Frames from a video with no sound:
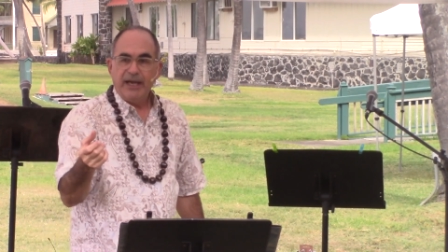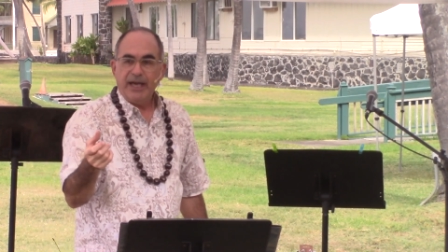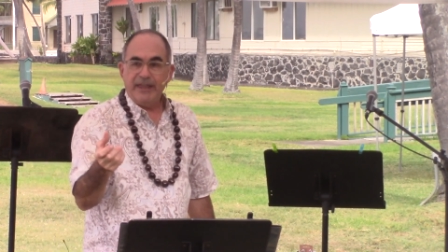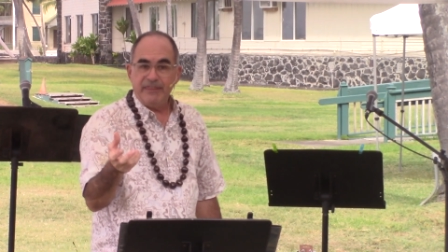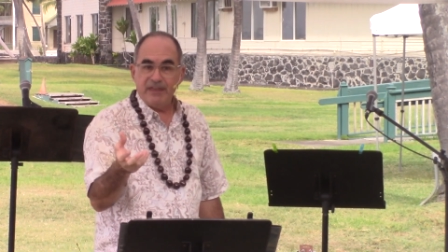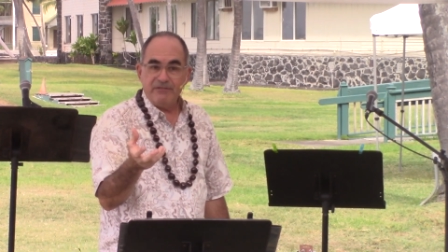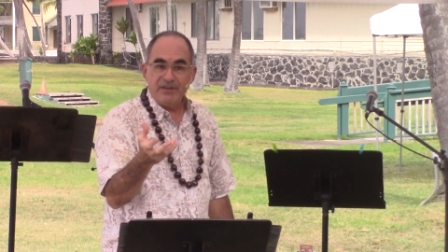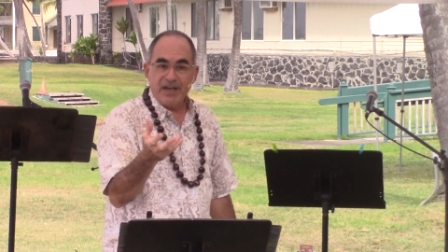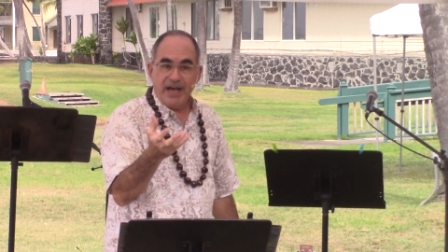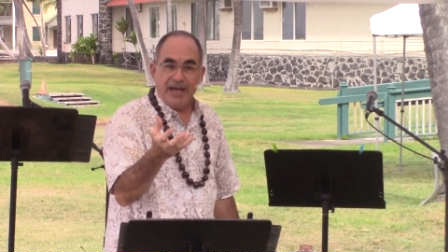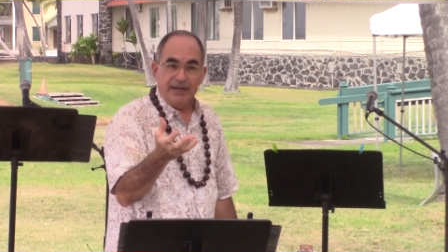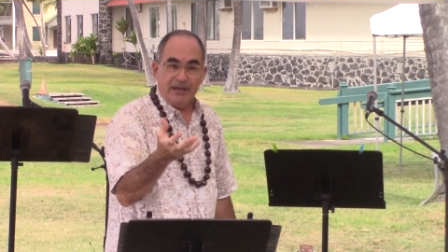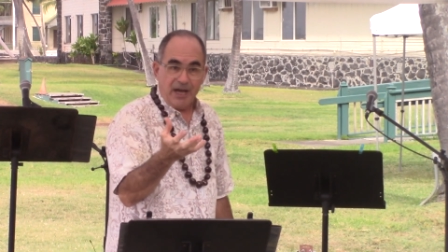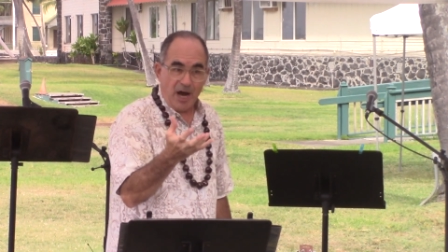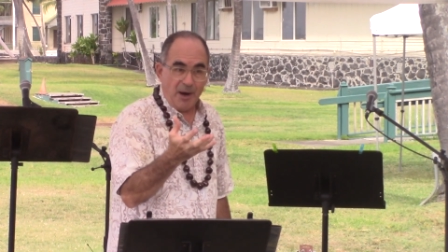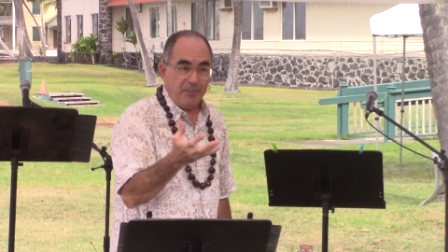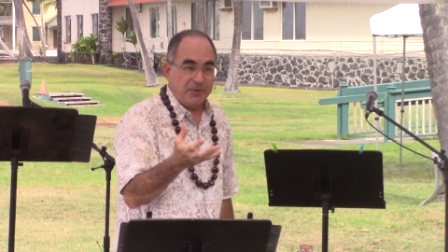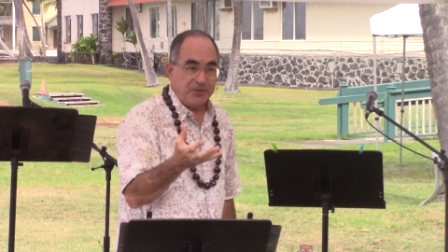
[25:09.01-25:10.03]
and they've got
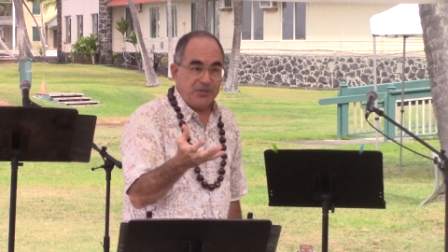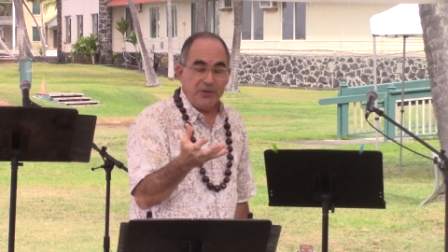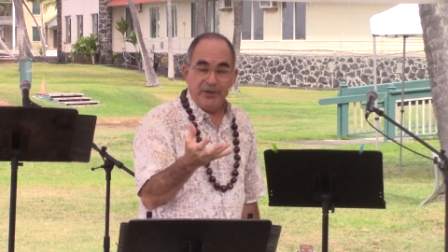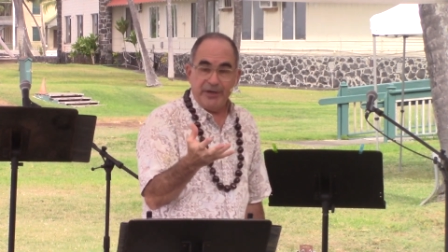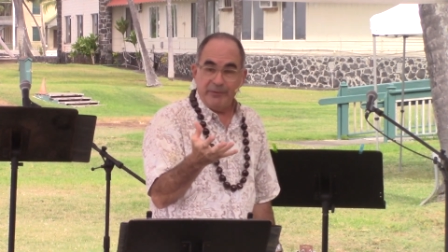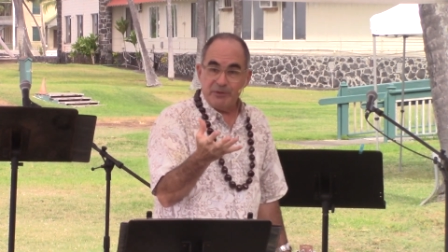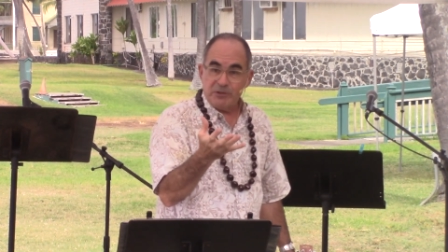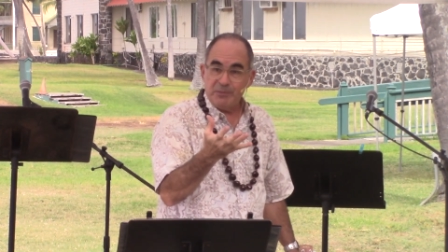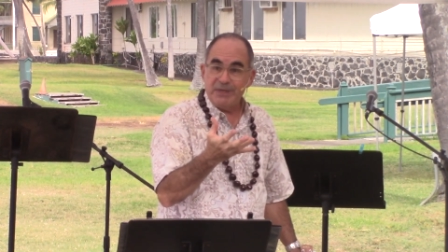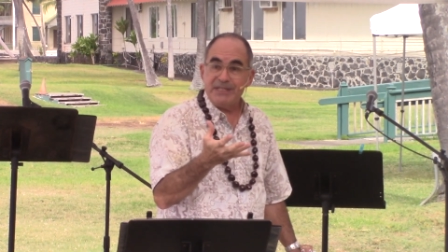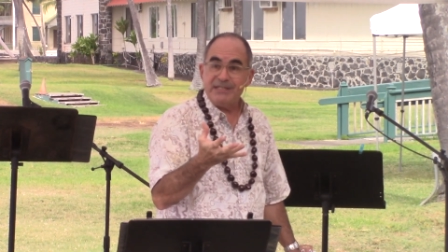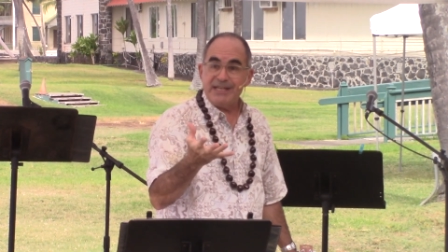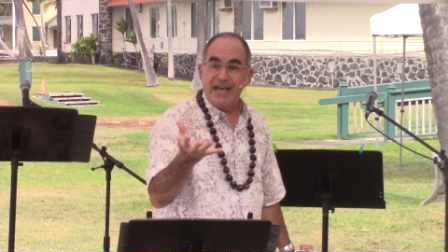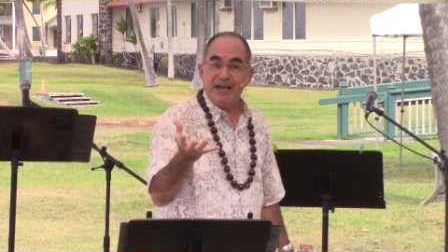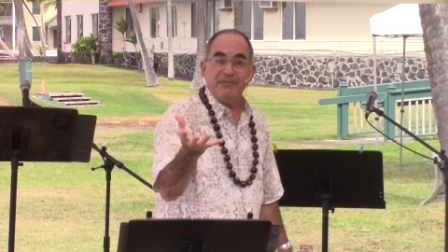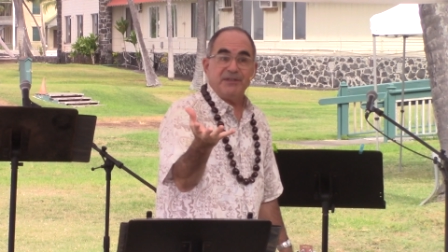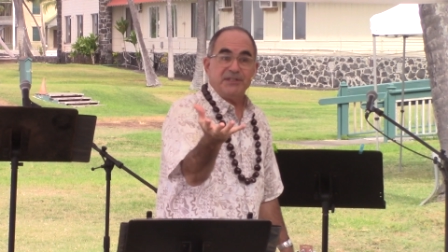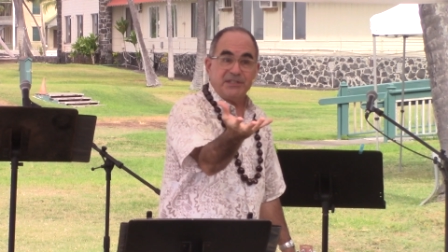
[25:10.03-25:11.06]
opportunity, which means they
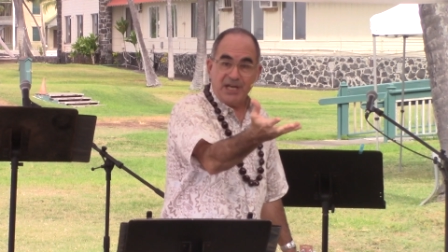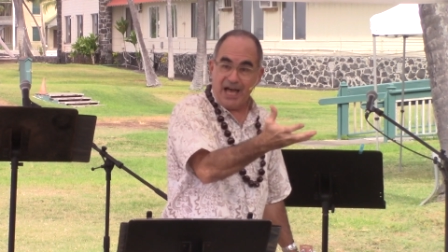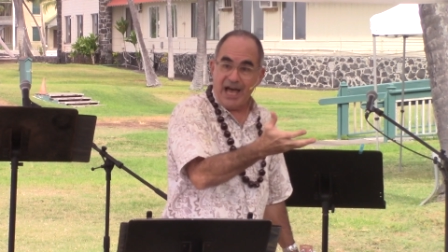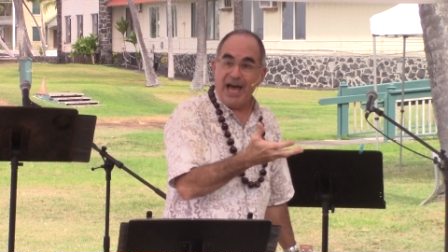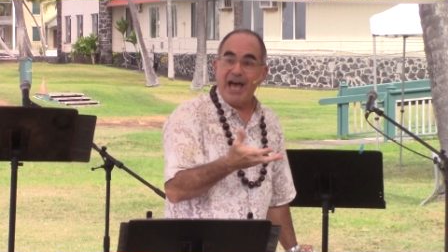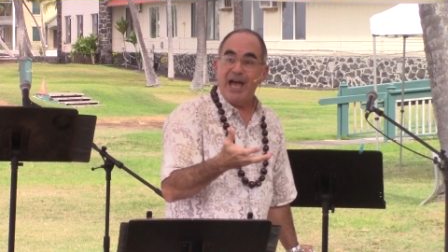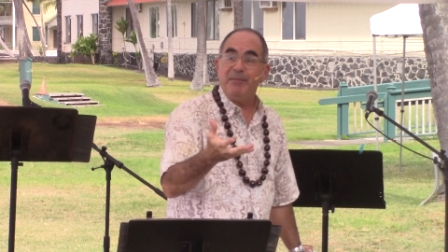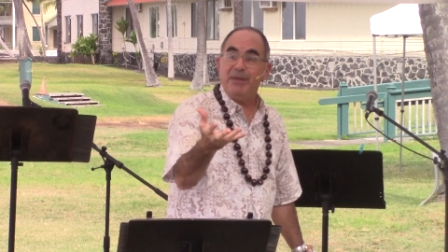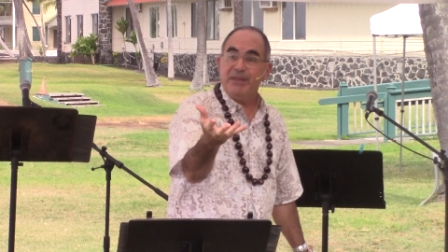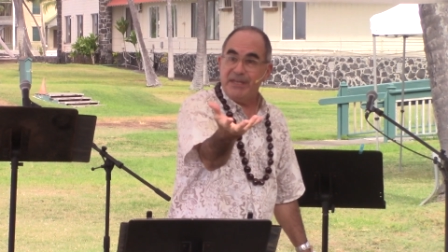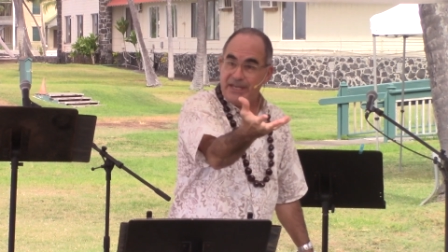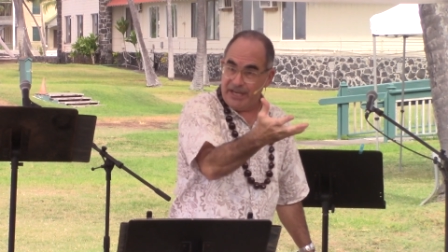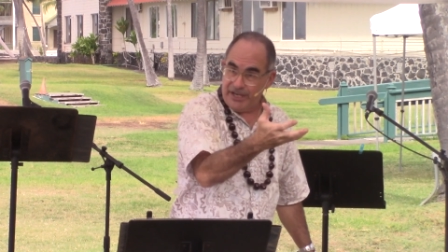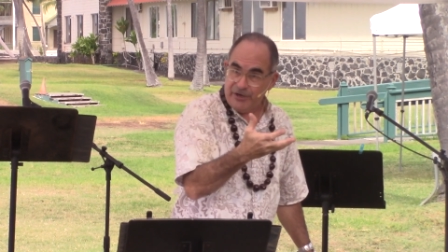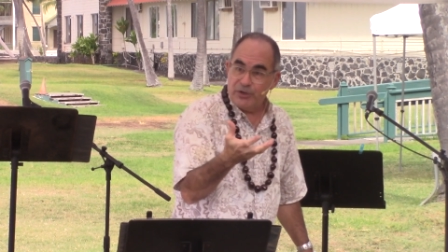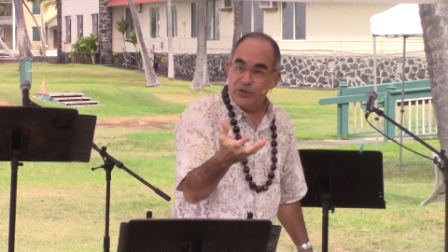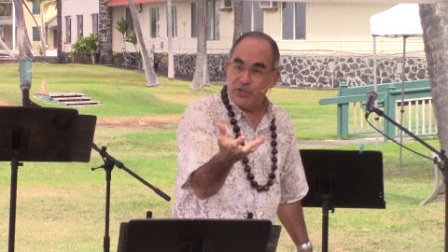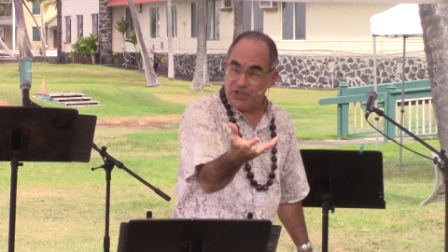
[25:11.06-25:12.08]
have the time and the
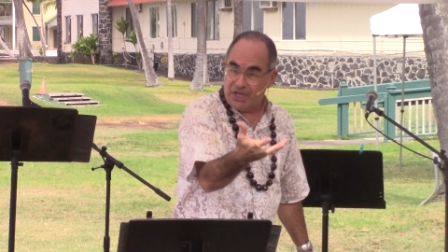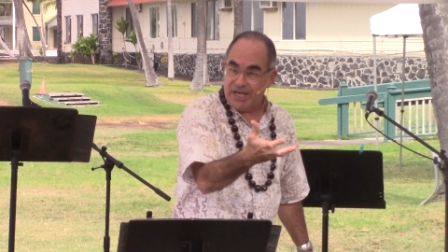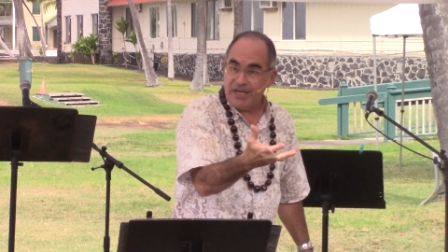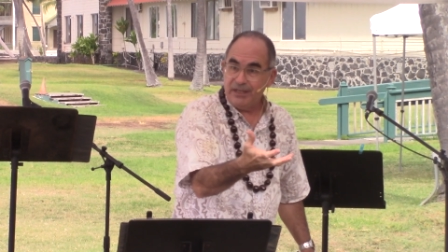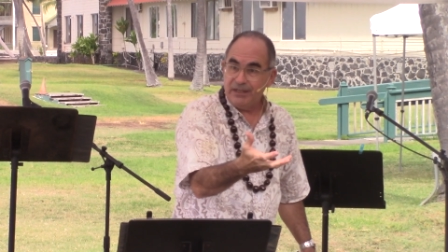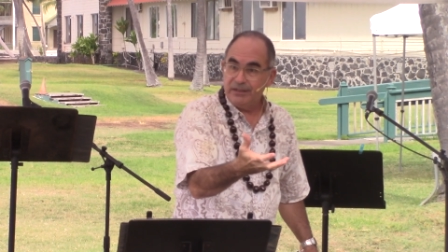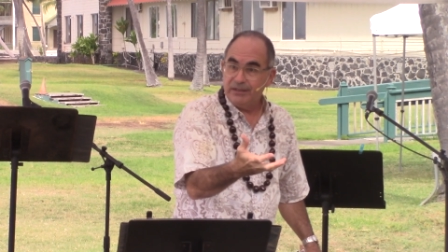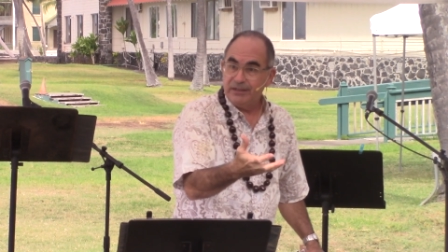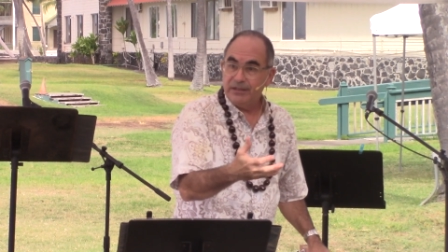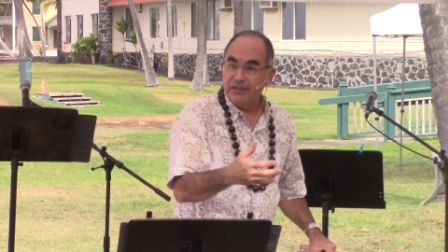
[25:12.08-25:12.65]
energy